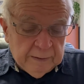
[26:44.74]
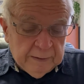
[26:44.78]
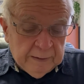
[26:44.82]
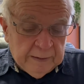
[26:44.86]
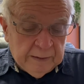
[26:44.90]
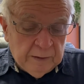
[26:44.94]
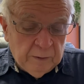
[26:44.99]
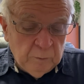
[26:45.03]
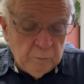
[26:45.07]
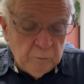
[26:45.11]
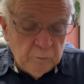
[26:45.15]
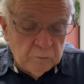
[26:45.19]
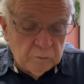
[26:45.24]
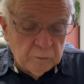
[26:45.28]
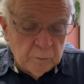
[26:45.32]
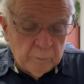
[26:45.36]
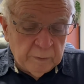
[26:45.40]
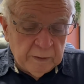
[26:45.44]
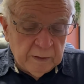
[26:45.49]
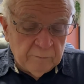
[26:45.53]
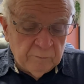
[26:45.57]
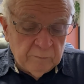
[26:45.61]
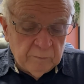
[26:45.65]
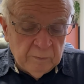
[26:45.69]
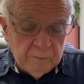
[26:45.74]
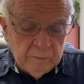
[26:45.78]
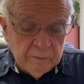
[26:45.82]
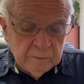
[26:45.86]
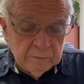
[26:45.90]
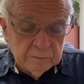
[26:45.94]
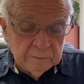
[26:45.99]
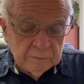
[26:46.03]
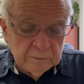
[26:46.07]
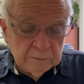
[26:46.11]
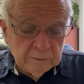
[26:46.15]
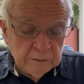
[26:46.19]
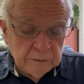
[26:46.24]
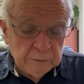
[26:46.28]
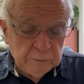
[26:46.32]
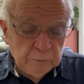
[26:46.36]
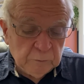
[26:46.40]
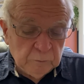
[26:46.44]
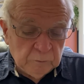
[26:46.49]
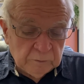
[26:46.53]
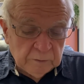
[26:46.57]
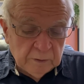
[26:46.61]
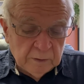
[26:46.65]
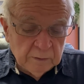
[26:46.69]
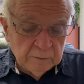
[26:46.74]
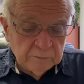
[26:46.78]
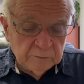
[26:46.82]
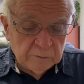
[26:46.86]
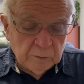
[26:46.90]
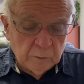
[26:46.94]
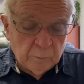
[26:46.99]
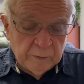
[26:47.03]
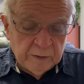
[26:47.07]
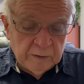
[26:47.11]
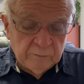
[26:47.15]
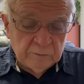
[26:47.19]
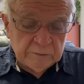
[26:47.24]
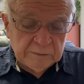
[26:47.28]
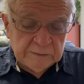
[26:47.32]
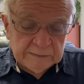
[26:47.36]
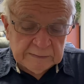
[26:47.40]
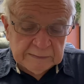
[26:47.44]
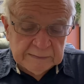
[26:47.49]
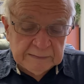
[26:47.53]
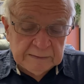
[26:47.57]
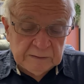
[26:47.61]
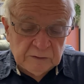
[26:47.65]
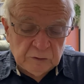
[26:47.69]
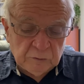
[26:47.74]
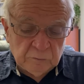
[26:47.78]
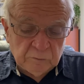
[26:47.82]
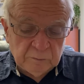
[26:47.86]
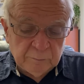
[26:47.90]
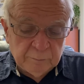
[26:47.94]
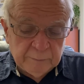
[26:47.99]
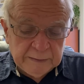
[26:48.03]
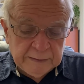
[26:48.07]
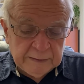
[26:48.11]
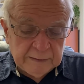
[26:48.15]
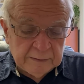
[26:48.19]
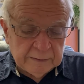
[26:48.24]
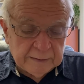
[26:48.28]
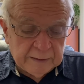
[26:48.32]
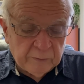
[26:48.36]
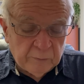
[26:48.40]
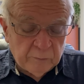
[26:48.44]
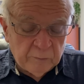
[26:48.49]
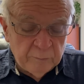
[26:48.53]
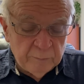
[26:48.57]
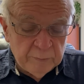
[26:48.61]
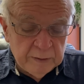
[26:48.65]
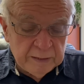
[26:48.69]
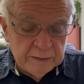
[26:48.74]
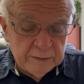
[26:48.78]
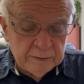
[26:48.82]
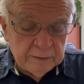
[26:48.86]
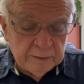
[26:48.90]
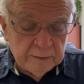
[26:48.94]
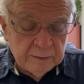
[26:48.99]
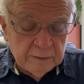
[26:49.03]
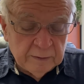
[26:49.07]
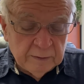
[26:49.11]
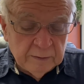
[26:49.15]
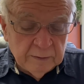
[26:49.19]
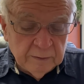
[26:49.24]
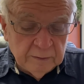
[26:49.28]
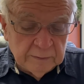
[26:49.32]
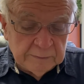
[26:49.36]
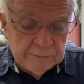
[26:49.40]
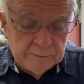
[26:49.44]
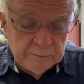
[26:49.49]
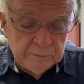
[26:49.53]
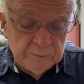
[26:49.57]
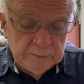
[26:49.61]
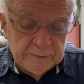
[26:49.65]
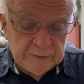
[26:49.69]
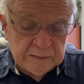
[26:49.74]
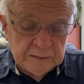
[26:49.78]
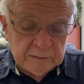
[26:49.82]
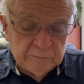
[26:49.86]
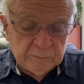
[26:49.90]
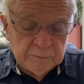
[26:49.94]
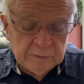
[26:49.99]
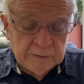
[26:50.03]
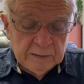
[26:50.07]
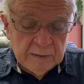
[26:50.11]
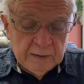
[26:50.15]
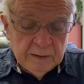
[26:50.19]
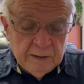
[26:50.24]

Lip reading: And whosoever sins you remit, they are remitted unto them.